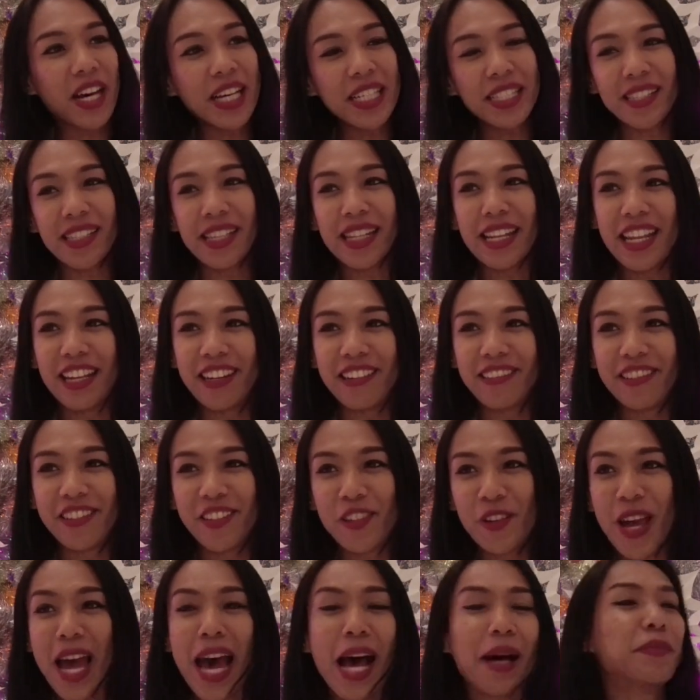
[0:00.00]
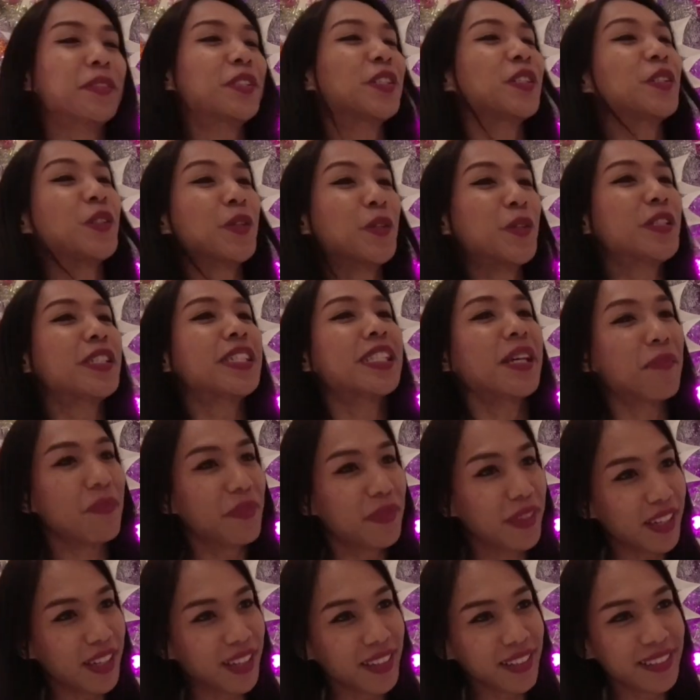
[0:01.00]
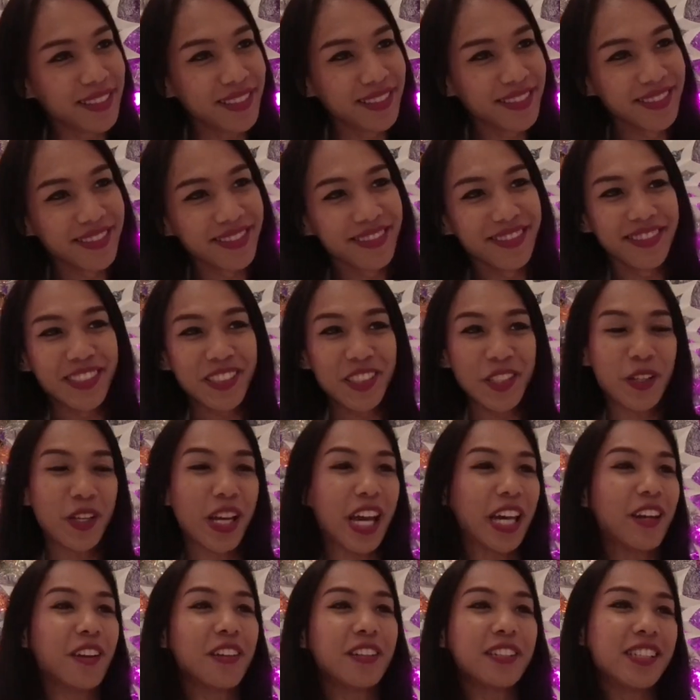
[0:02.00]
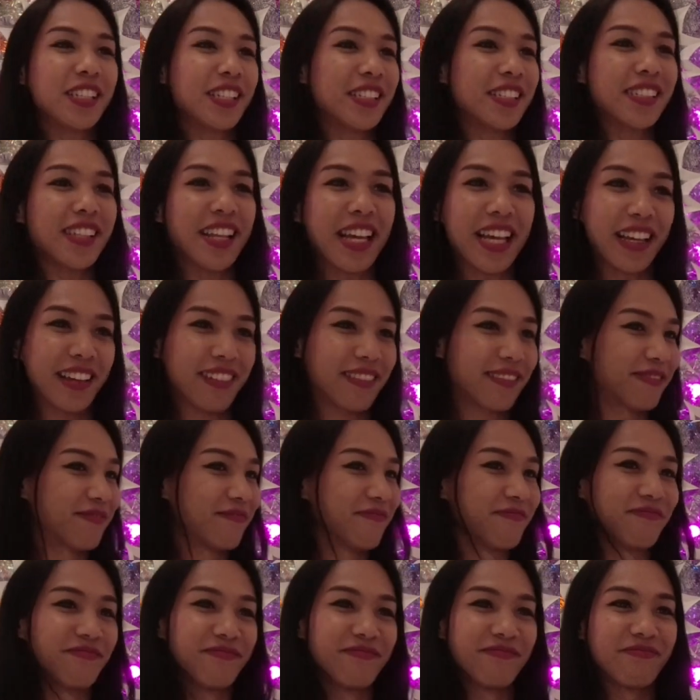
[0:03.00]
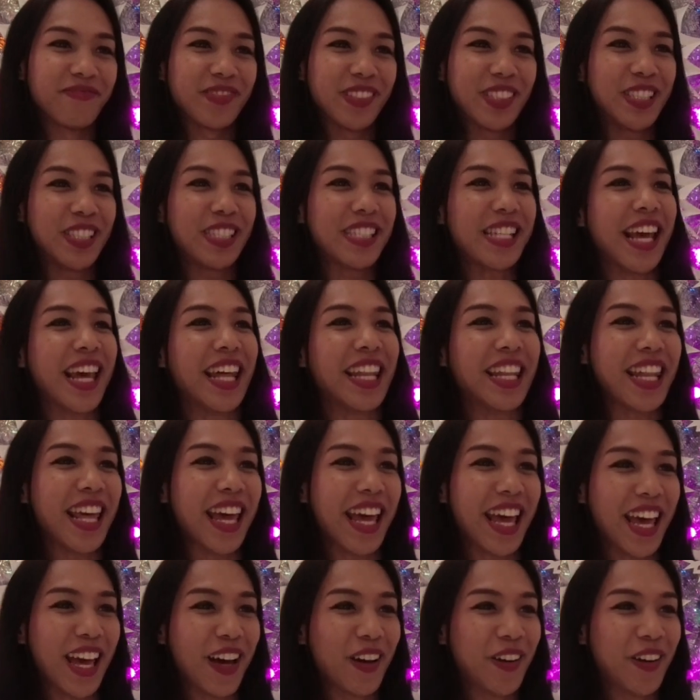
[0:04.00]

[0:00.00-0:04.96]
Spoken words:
us, and then you have to do something. Wow. You cannot just like stand there.